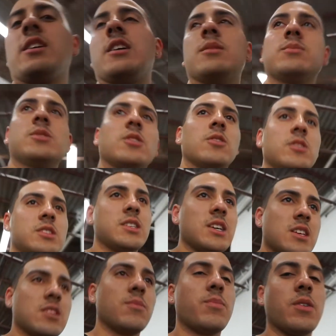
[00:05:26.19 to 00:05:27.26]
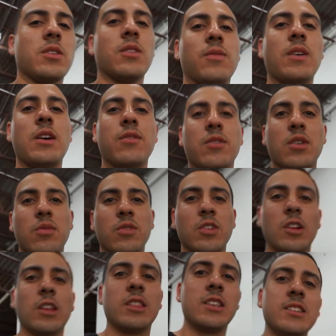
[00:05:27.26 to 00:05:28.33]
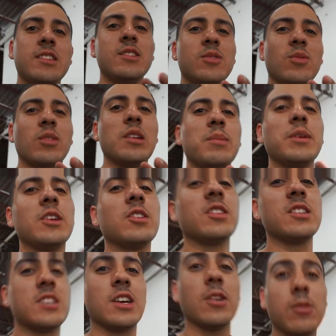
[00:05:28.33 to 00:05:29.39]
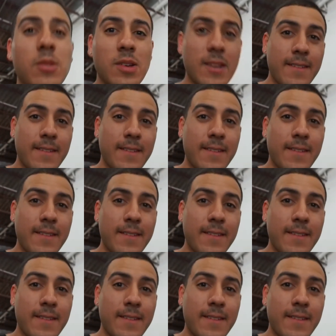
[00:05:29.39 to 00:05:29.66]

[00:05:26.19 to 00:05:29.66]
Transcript: I'm starting taking apart the valve cover. This has already been on the channel.